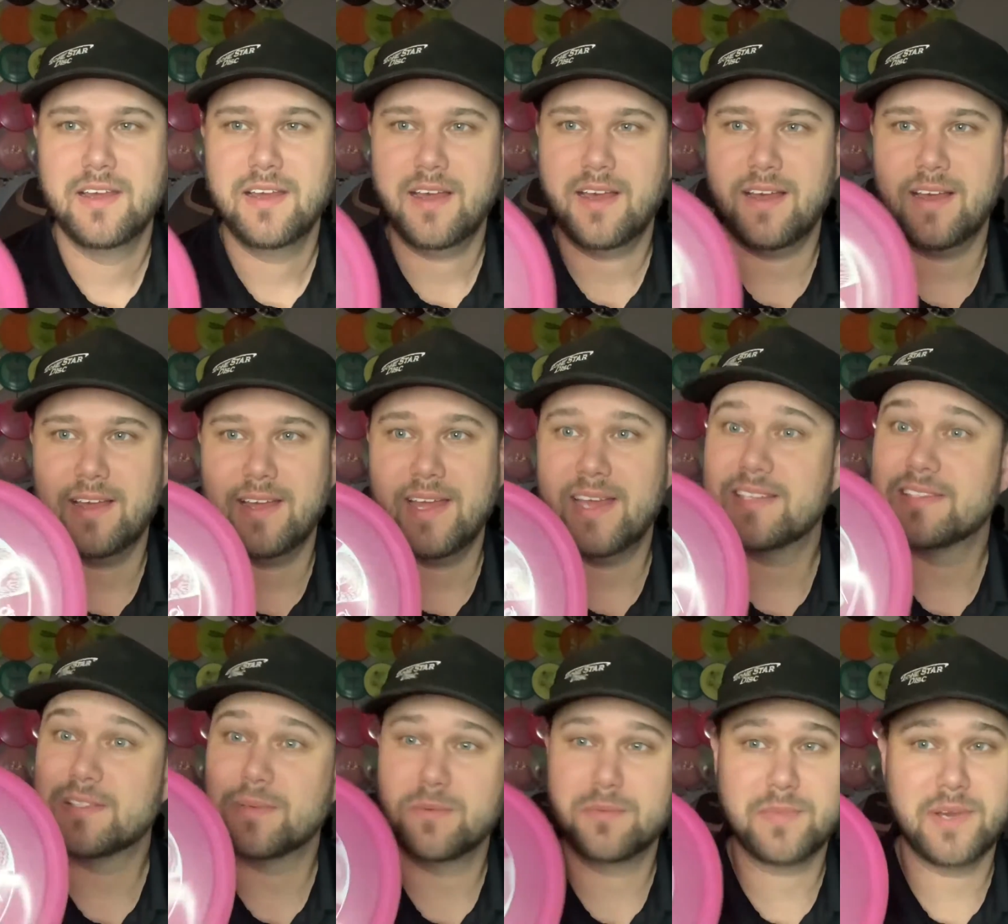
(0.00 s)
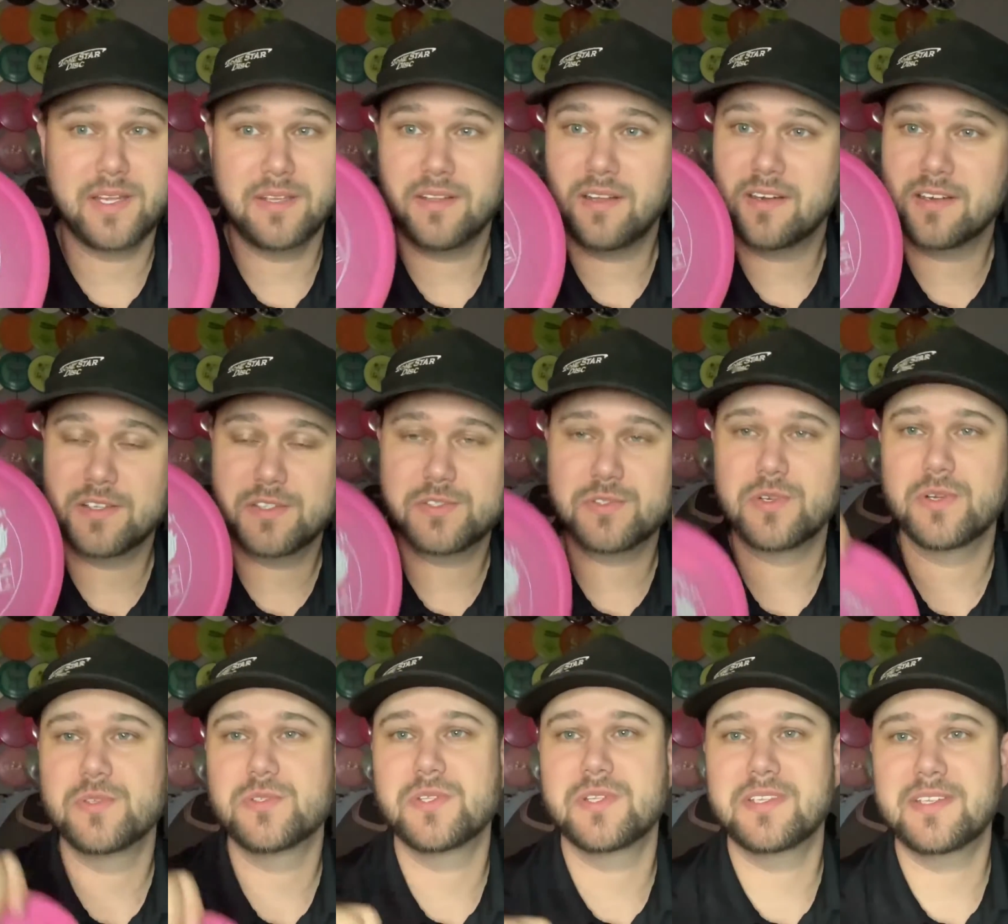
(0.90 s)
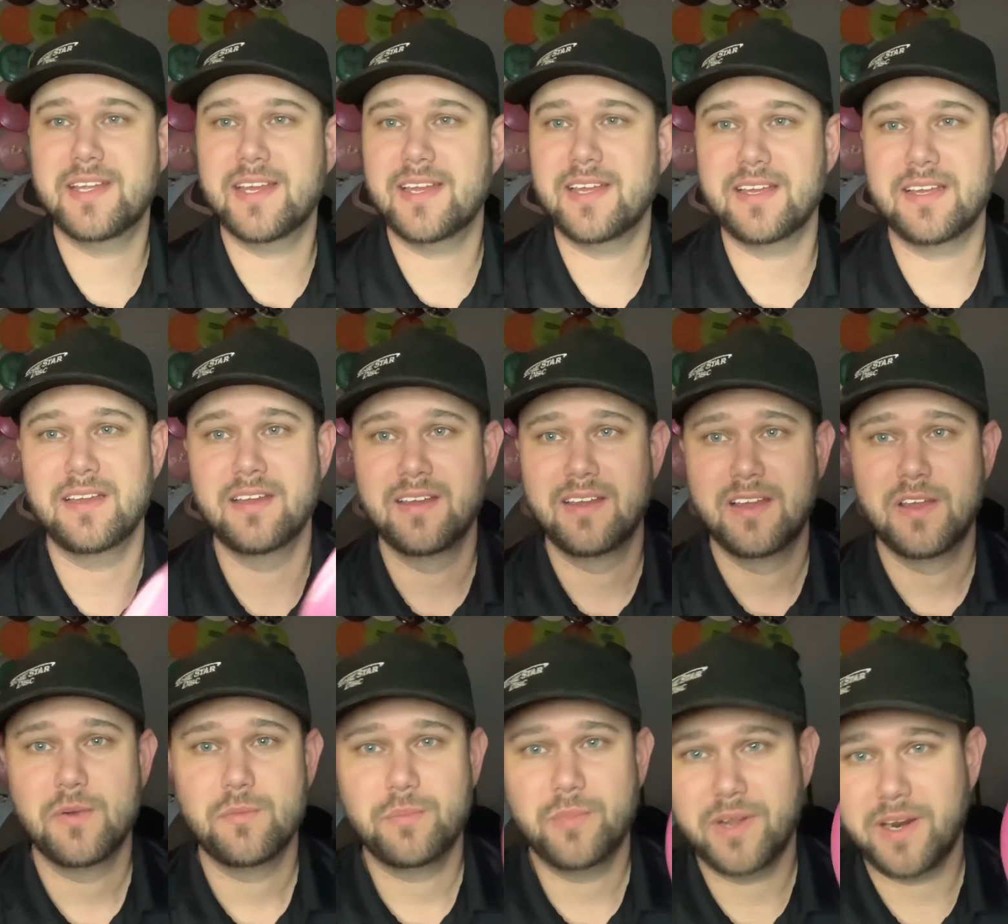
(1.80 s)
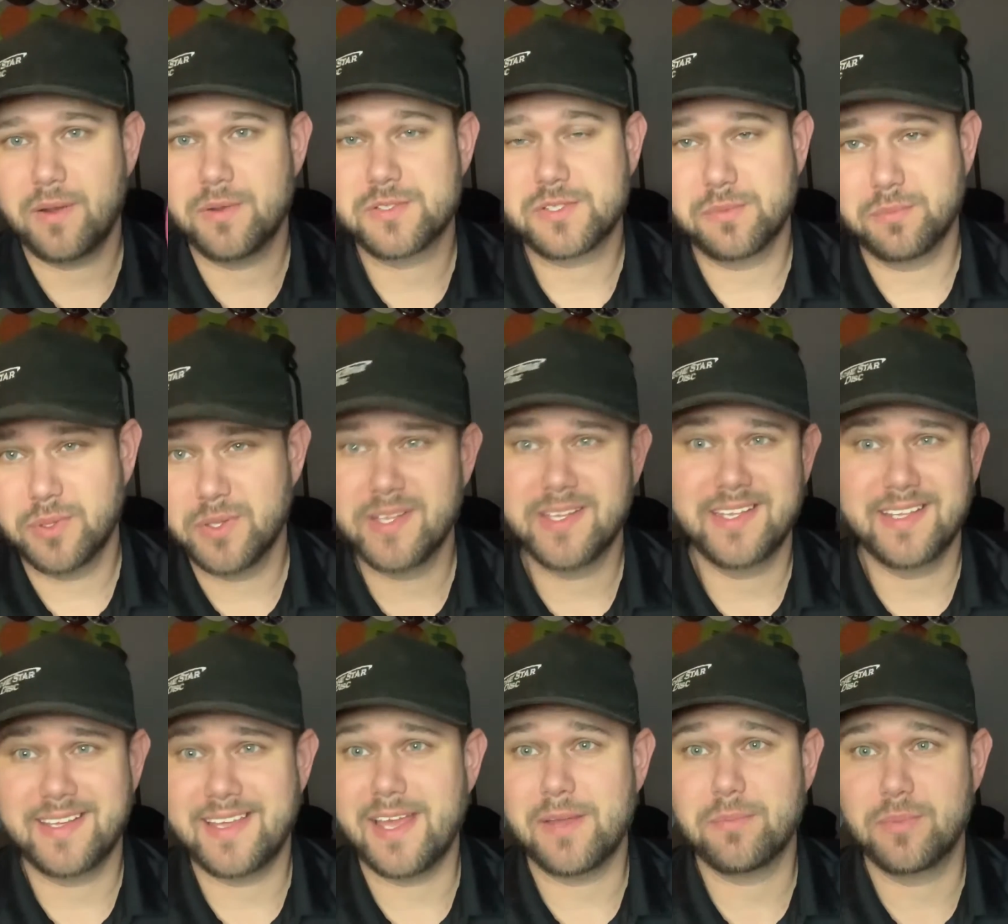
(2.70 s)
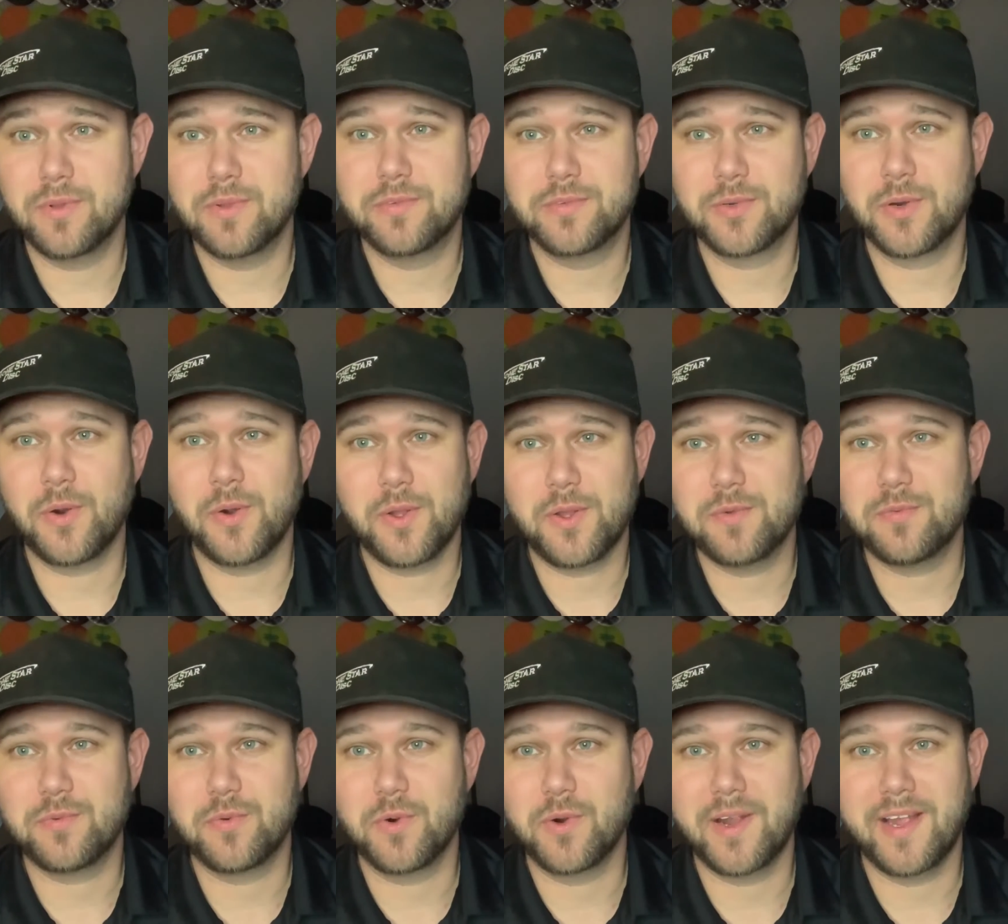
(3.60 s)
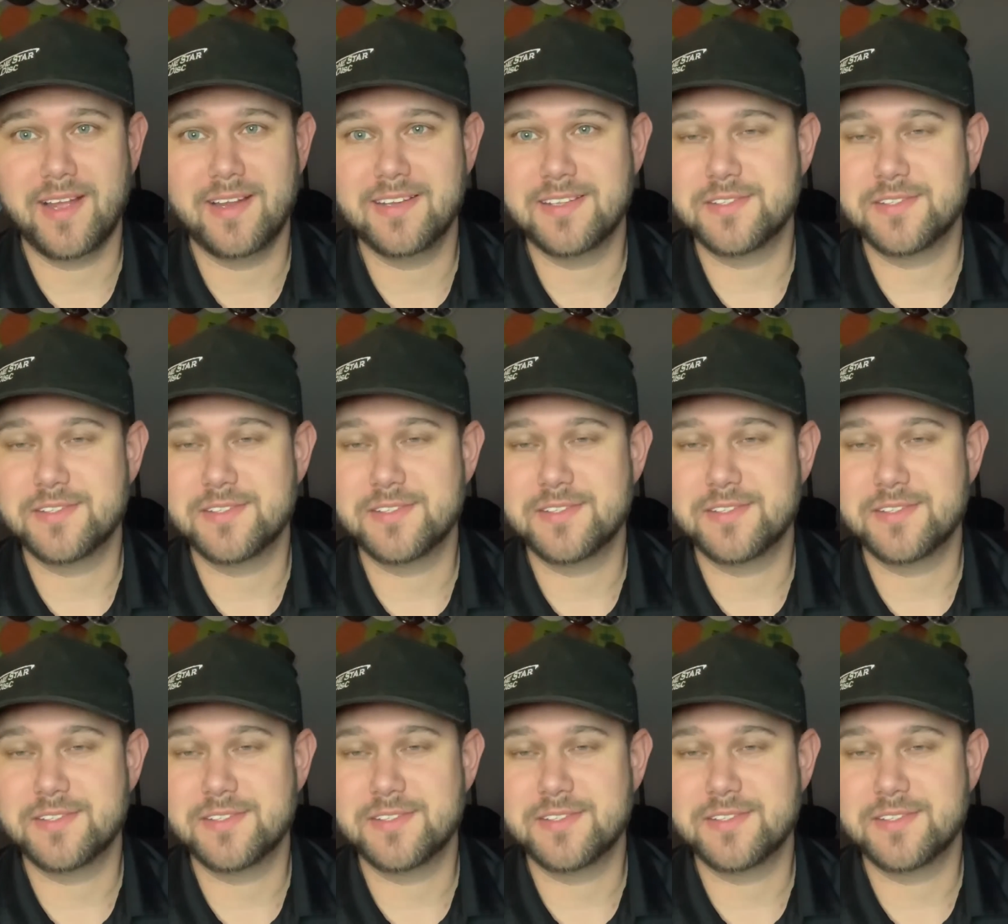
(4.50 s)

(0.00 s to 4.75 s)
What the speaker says: It had some of my longest throws of the day, but I was completely incapable of throwing it forehand.